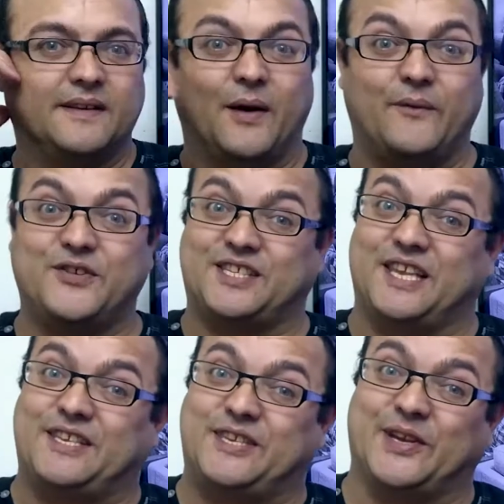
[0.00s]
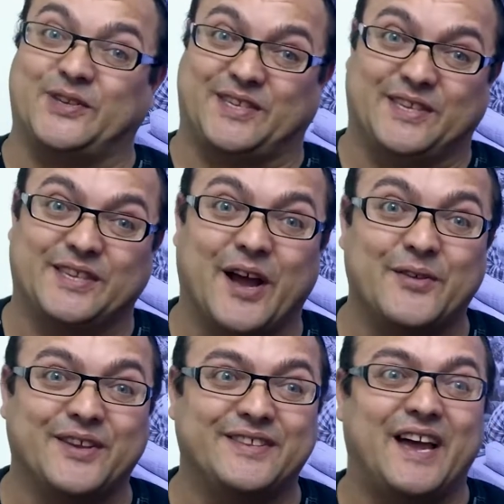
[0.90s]
obviously doesn't know
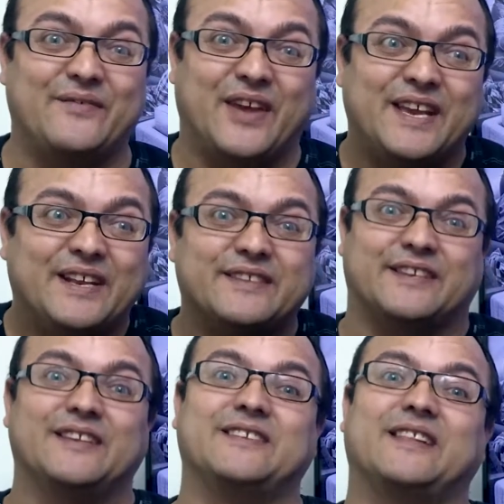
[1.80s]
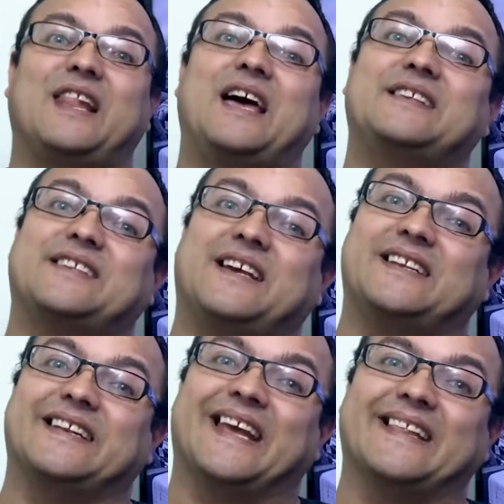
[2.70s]
that Darth Vader turned to the light side in
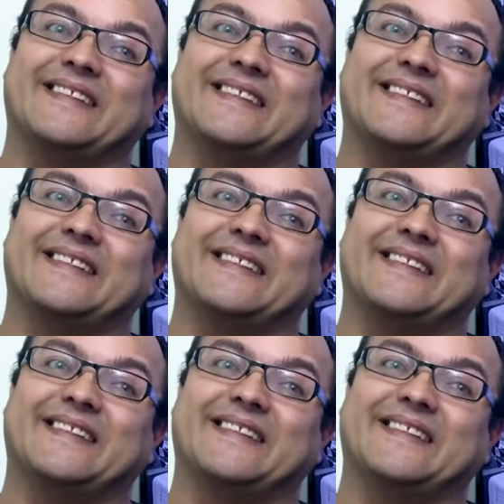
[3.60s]
the end.